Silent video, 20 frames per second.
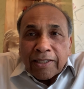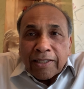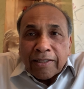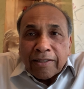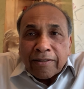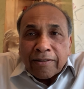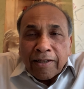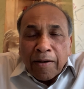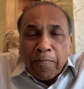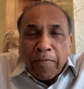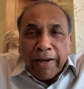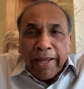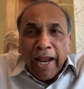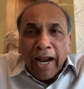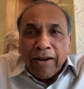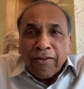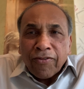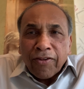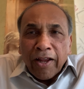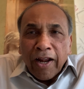Somebody
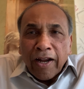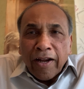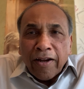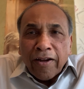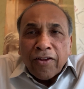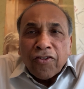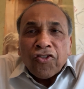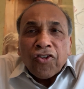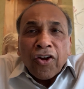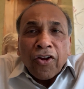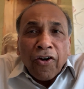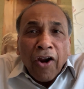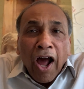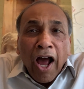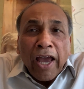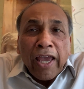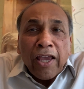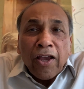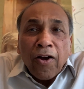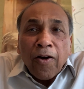had said it is
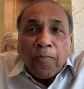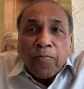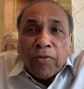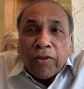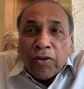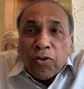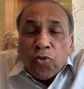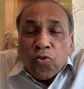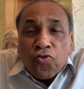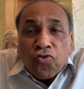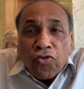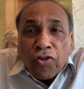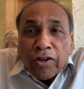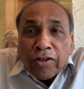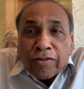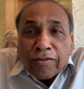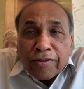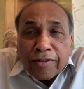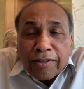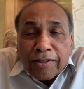crying of the
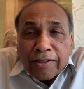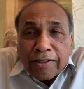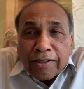uterus